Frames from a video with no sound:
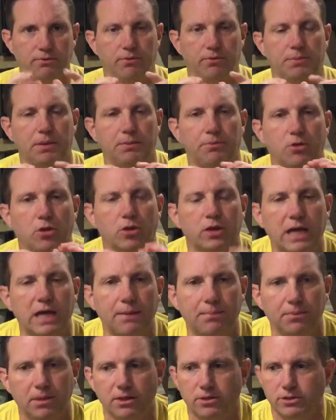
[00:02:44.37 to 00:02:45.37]
Remember our
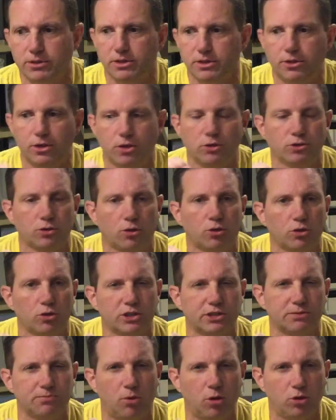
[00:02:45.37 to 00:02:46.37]
capillaries, those are our
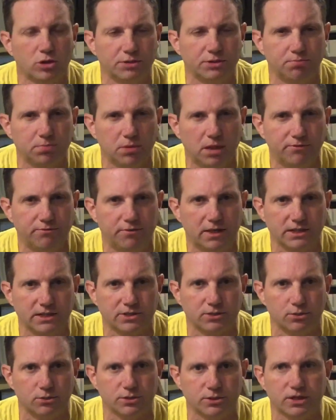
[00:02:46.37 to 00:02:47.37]
smallest blood
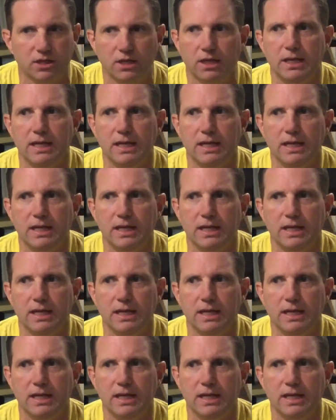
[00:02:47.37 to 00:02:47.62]
vessels.